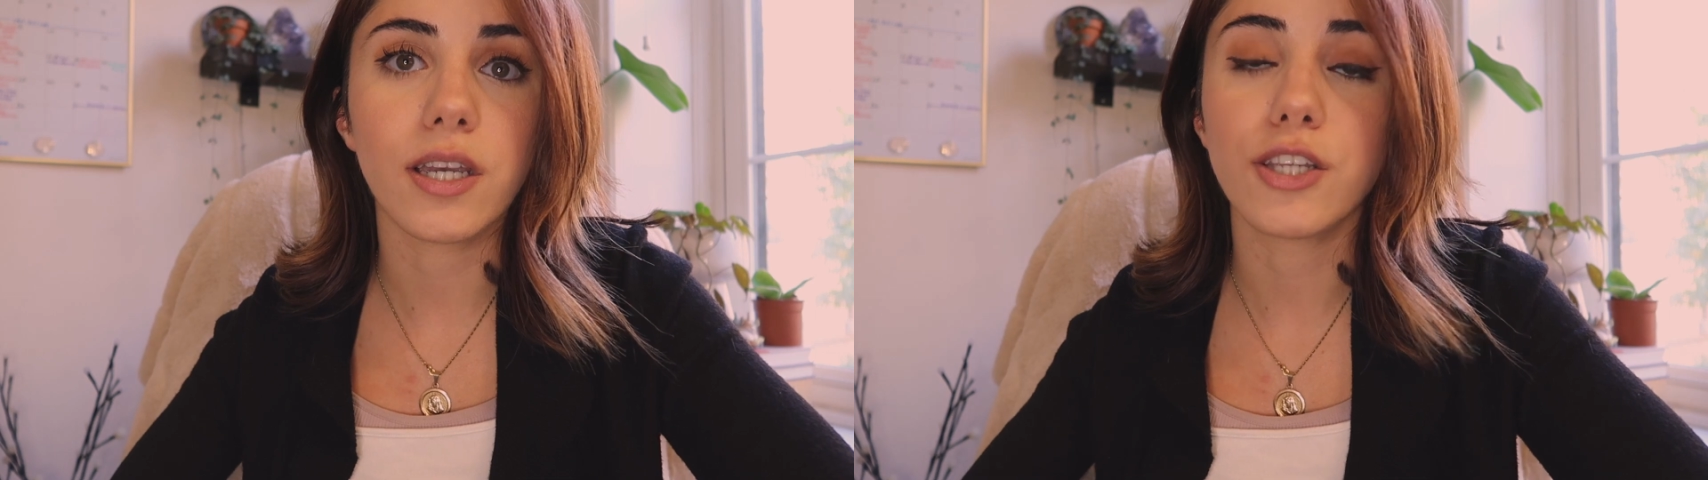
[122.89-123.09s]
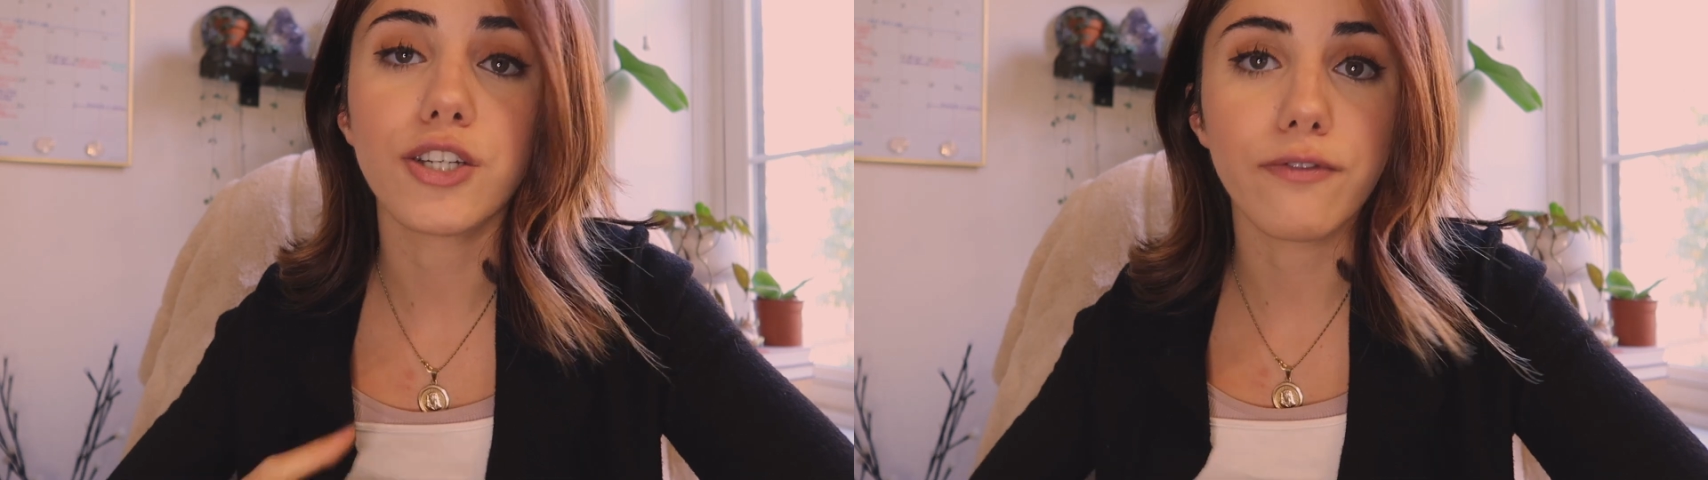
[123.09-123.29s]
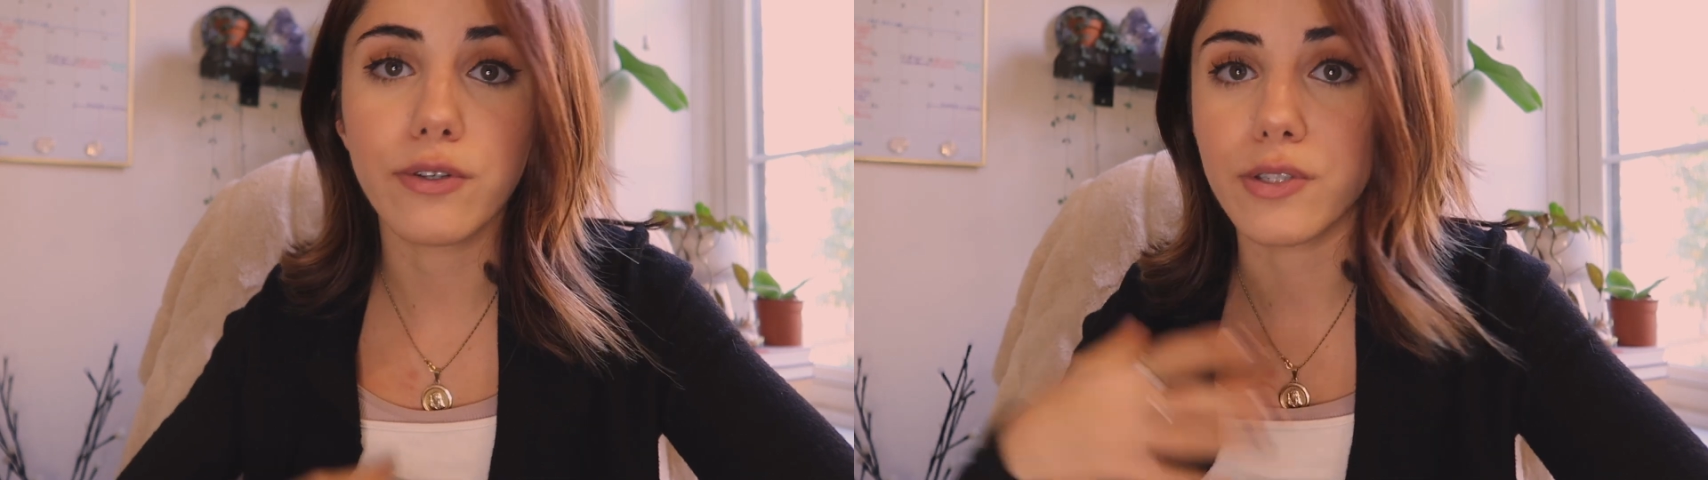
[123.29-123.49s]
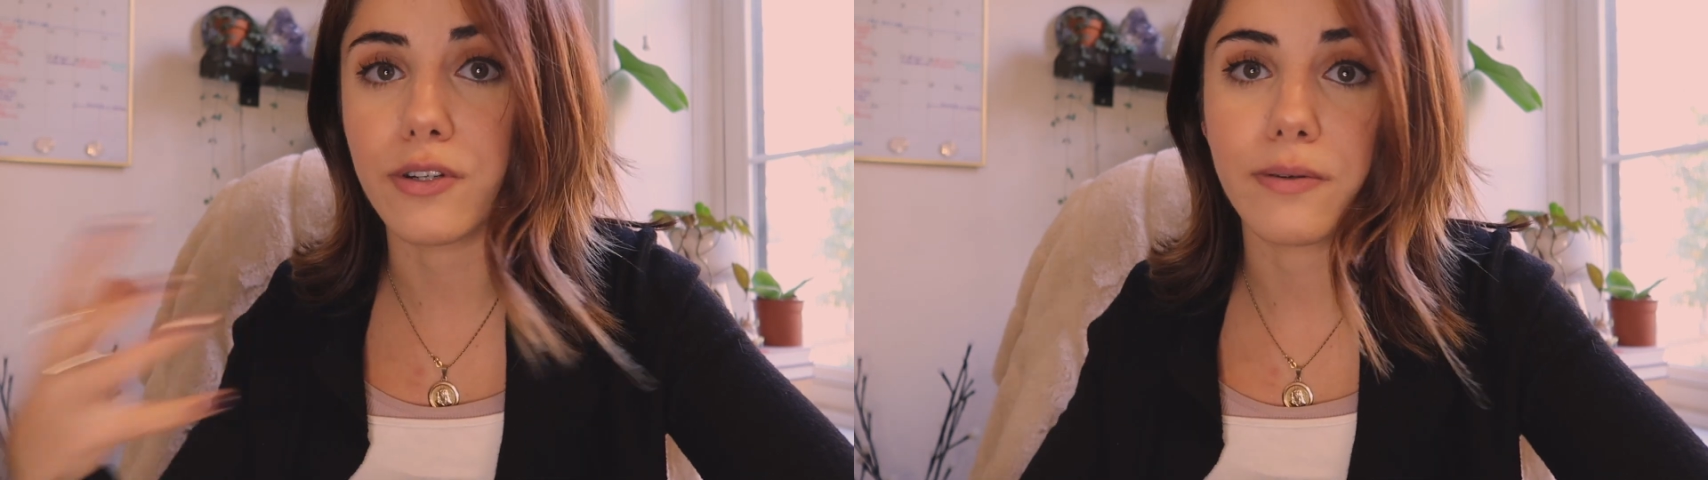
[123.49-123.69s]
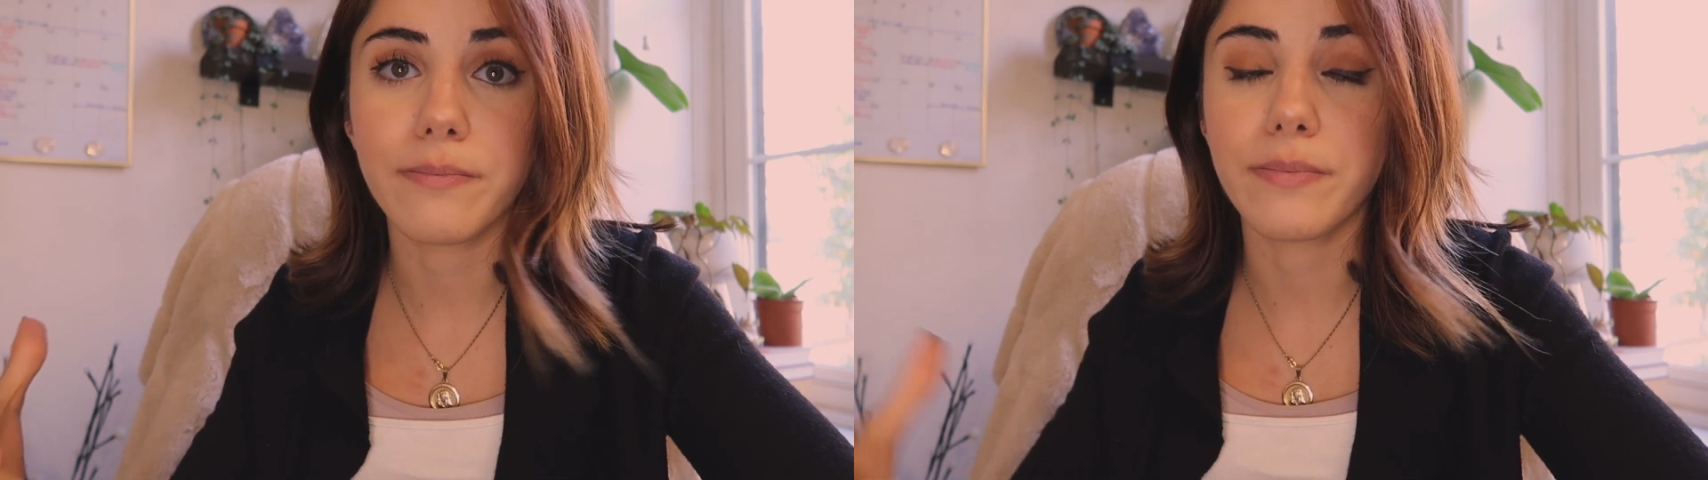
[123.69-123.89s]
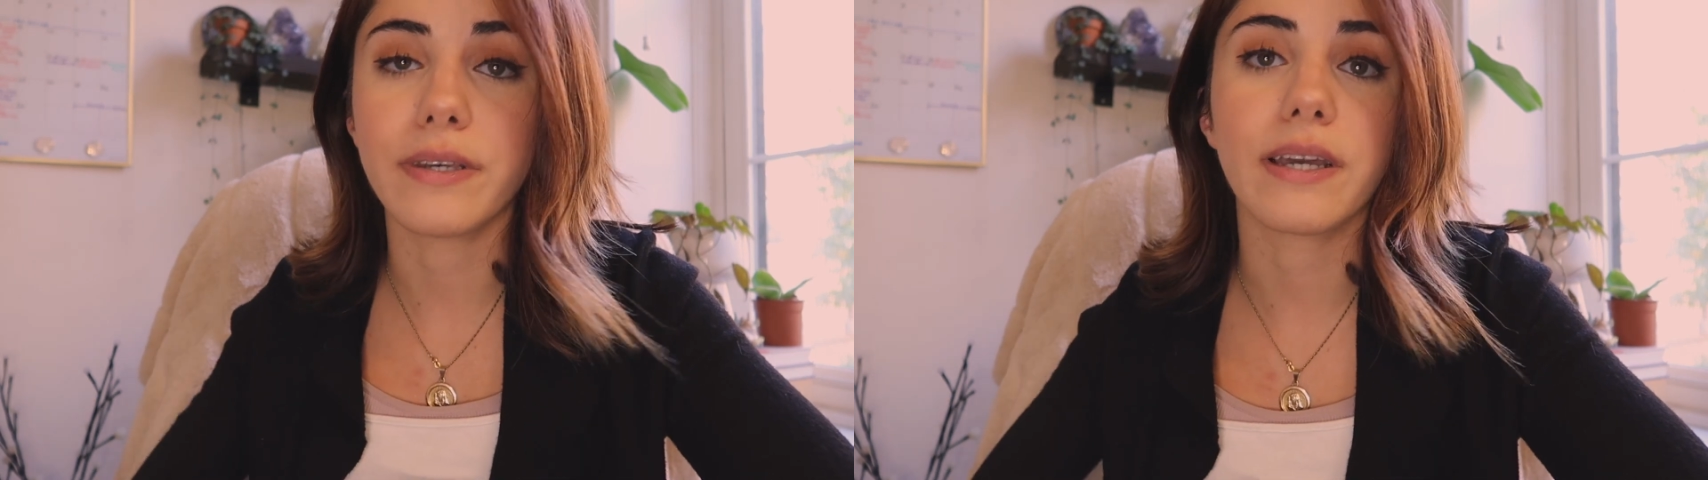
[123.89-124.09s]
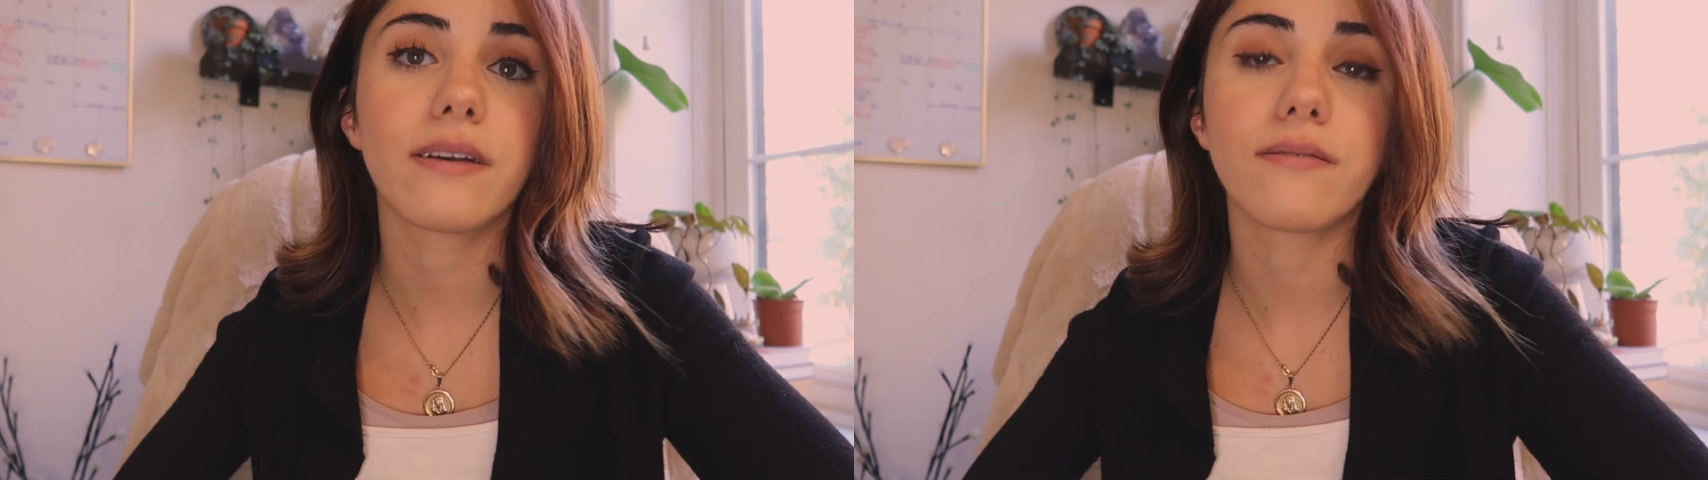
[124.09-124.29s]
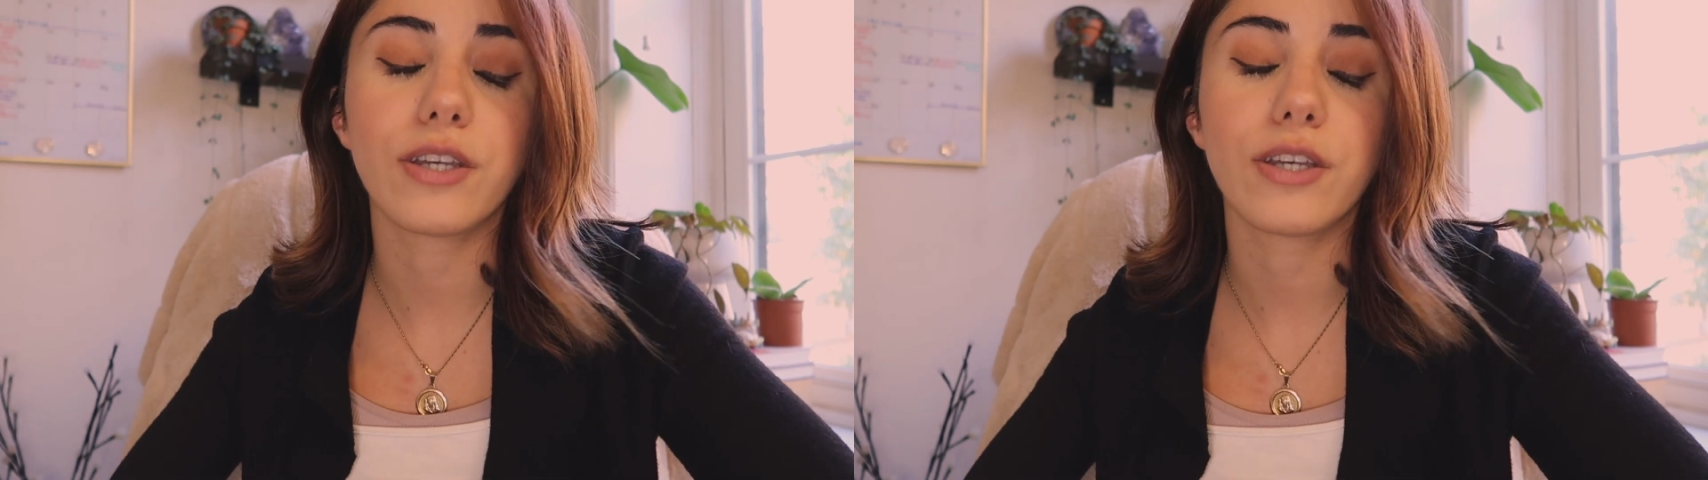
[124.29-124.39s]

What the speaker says: interviews are being,